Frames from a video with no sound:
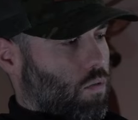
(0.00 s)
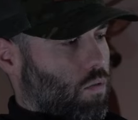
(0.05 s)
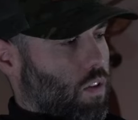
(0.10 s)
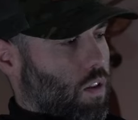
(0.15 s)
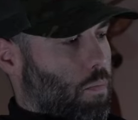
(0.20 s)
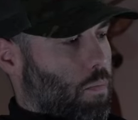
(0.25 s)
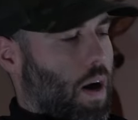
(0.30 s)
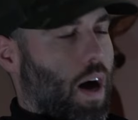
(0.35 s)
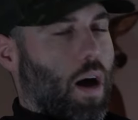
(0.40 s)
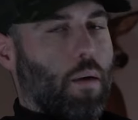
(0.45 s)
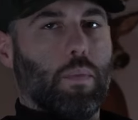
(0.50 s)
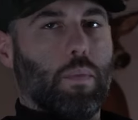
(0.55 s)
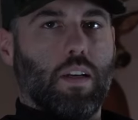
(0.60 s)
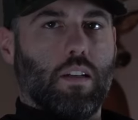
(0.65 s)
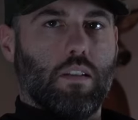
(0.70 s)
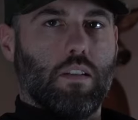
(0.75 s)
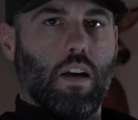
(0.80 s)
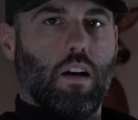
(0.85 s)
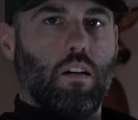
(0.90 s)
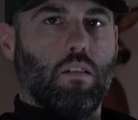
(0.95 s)
were the popping
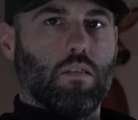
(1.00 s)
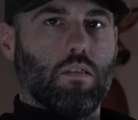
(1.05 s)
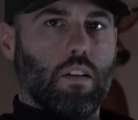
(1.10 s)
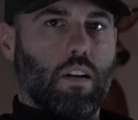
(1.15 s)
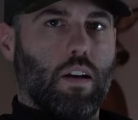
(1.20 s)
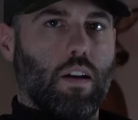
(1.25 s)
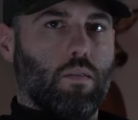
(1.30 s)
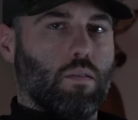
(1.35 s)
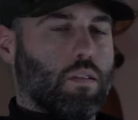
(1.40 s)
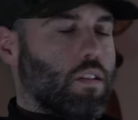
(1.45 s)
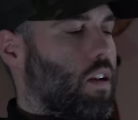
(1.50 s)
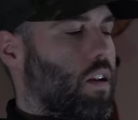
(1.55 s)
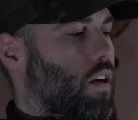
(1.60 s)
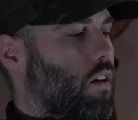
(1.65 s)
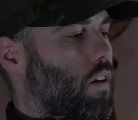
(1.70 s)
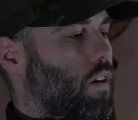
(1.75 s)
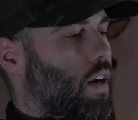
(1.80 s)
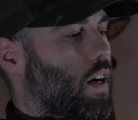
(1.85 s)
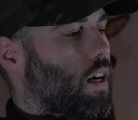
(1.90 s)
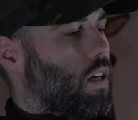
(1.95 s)
sounds that I was
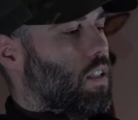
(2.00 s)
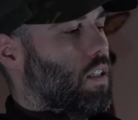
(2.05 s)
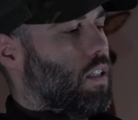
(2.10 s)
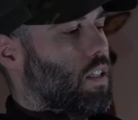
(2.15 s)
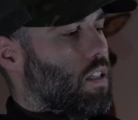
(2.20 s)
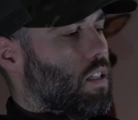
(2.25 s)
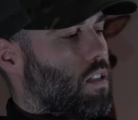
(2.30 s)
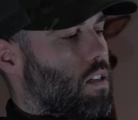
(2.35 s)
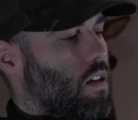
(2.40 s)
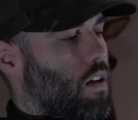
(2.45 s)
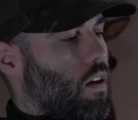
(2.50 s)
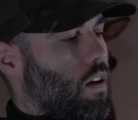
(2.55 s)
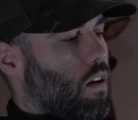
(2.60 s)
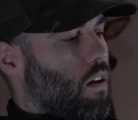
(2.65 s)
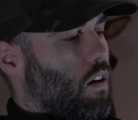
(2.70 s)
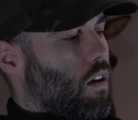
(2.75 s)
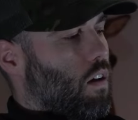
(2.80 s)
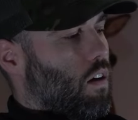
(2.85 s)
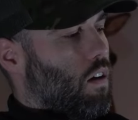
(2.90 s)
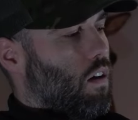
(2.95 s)
hearing on this.
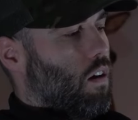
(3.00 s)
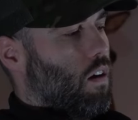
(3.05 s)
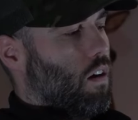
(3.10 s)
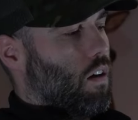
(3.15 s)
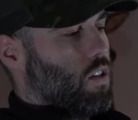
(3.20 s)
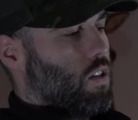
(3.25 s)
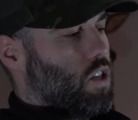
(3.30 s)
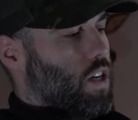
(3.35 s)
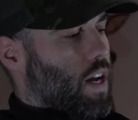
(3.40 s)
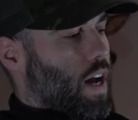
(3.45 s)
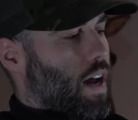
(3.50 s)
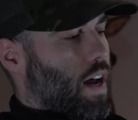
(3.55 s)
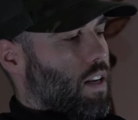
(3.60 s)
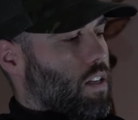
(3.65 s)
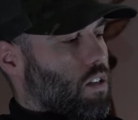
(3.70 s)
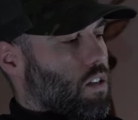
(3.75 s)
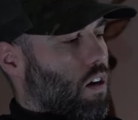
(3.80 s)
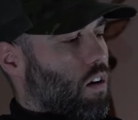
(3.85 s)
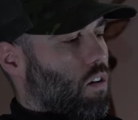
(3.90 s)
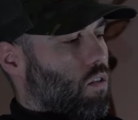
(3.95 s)
Uh, Chad
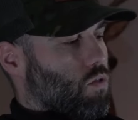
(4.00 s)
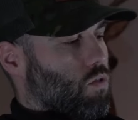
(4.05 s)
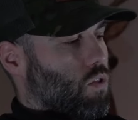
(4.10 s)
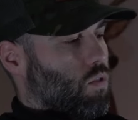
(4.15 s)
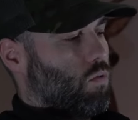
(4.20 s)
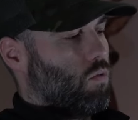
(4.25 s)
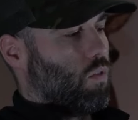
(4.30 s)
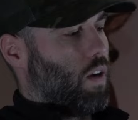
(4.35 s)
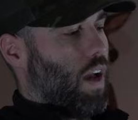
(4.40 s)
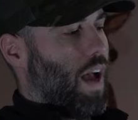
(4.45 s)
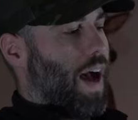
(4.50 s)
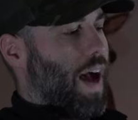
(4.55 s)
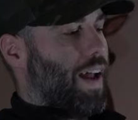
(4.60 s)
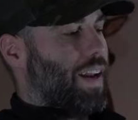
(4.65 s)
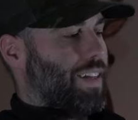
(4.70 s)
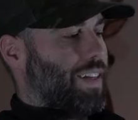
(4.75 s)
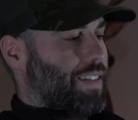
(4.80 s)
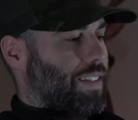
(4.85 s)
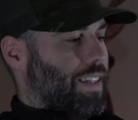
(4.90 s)
is also adding